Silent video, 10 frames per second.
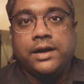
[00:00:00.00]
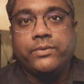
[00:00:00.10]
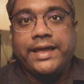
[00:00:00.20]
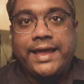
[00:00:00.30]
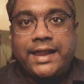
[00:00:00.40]

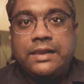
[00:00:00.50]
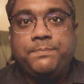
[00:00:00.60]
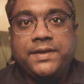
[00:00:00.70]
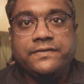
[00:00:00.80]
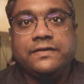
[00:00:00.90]
Now,
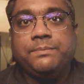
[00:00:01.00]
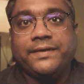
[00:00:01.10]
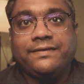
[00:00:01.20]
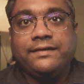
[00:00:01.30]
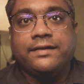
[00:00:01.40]
LPG
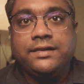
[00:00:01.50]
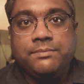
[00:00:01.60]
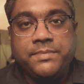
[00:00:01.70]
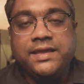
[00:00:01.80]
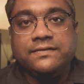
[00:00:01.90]

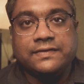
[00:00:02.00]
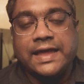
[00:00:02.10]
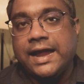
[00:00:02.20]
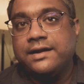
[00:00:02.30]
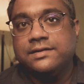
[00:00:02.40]
basically means
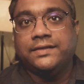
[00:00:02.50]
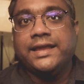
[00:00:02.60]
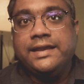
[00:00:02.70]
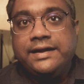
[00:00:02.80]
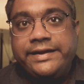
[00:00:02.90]
that
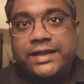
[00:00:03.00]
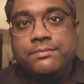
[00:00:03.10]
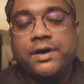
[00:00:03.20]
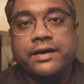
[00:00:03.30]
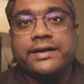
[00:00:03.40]
the
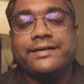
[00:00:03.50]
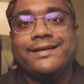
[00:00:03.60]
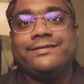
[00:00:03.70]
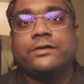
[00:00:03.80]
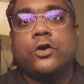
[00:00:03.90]
Indian market
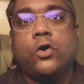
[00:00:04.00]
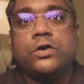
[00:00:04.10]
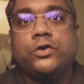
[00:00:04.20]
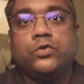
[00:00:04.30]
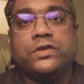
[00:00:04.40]
has
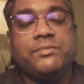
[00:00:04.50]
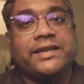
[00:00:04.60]
gone to some